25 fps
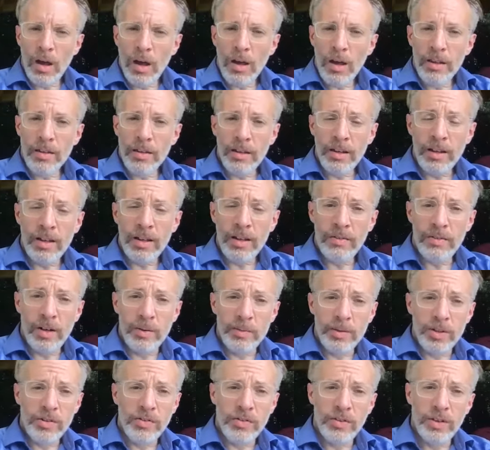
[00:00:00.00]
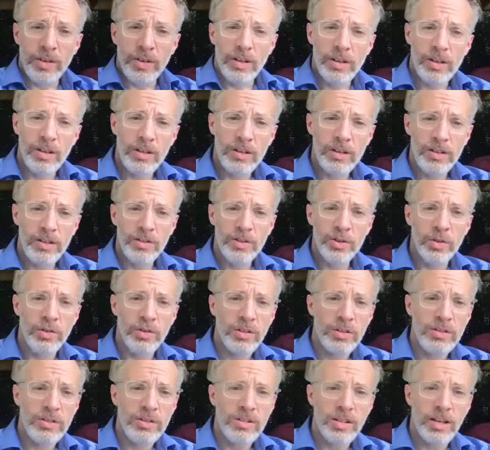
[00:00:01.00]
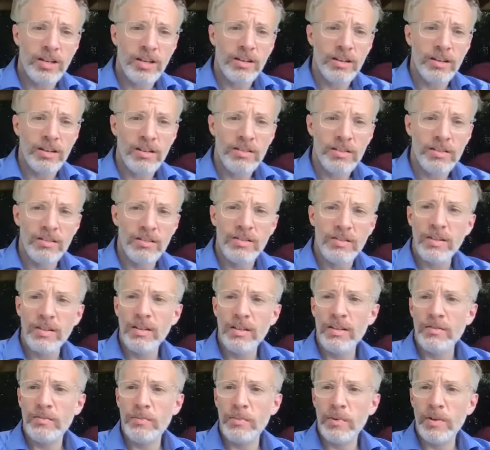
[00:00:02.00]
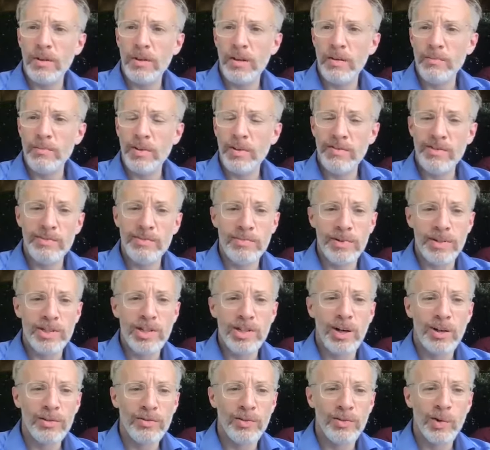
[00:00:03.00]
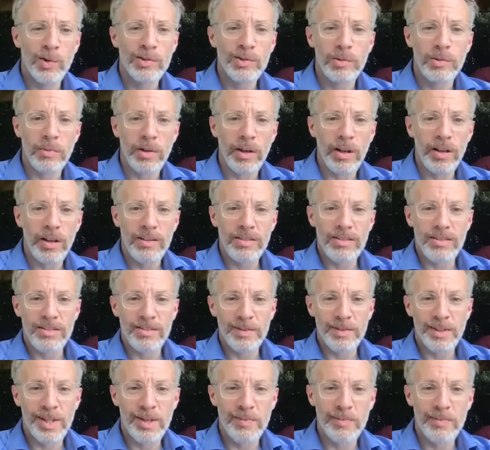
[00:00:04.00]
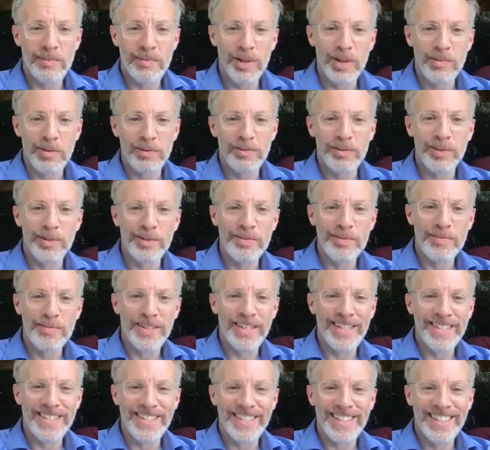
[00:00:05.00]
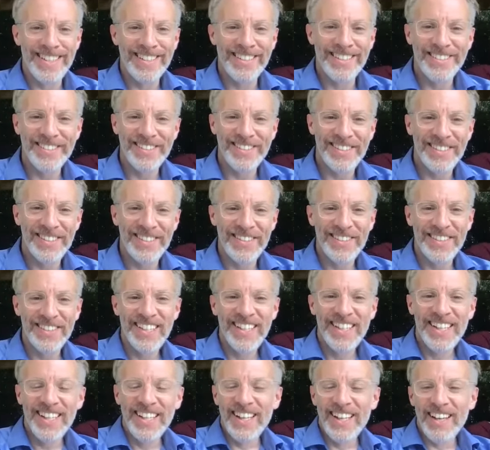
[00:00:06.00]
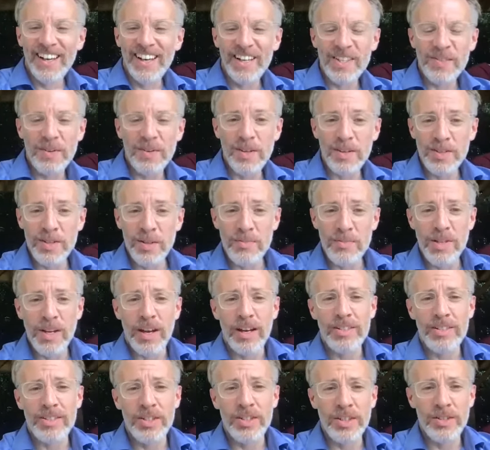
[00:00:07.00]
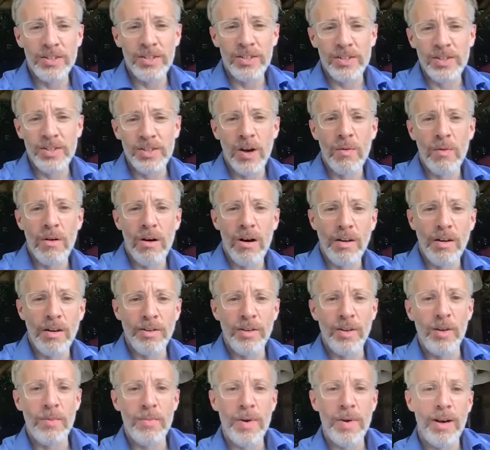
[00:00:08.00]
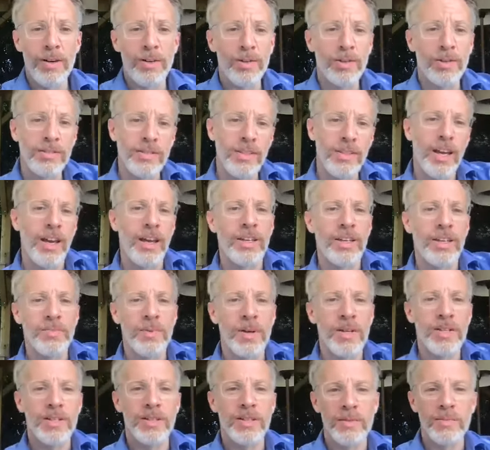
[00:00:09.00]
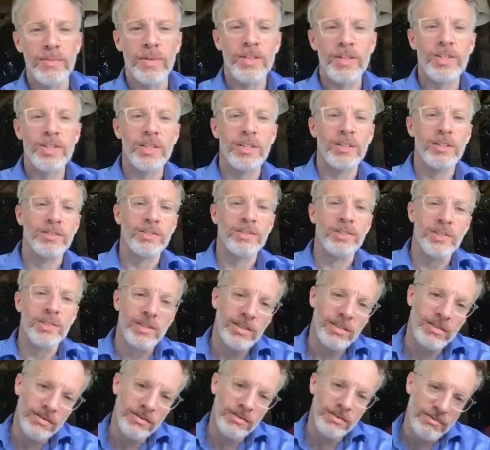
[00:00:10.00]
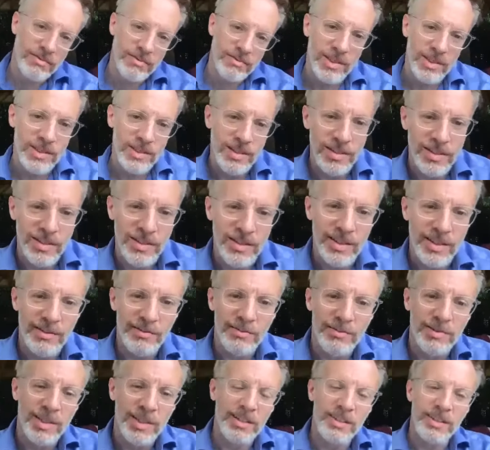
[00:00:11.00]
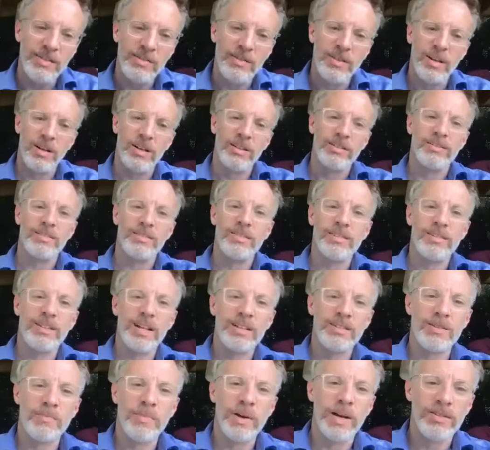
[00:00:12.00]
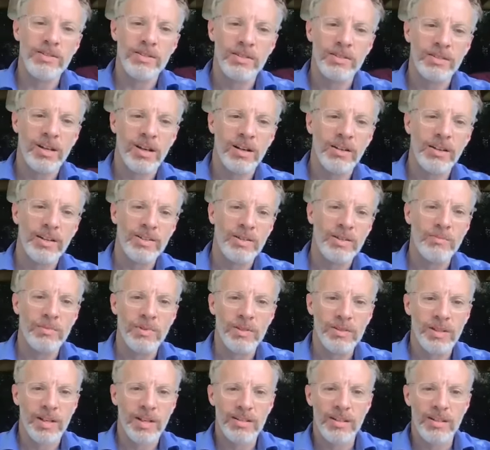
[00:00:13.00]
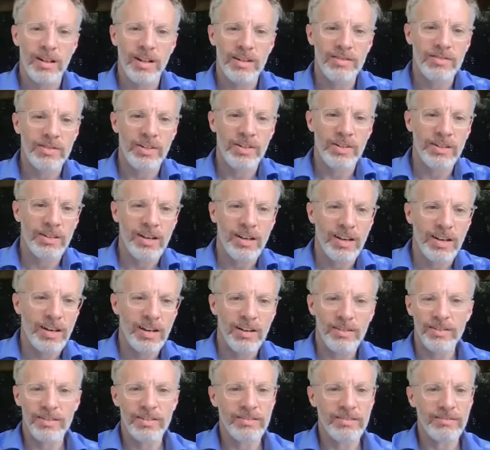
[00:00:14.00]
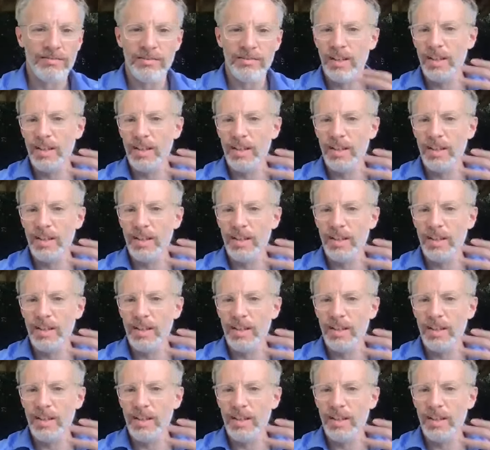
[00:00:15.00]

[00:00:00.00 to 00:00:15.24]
thank you very much for joining us today, guys. I think I've been told 40 minutes, and we're coming up on 40 minutes now. So it's one of those subjects you could just go on and on about all day, especially with my children, and discussing that you can't get a petrol car next, you must get an electric car, and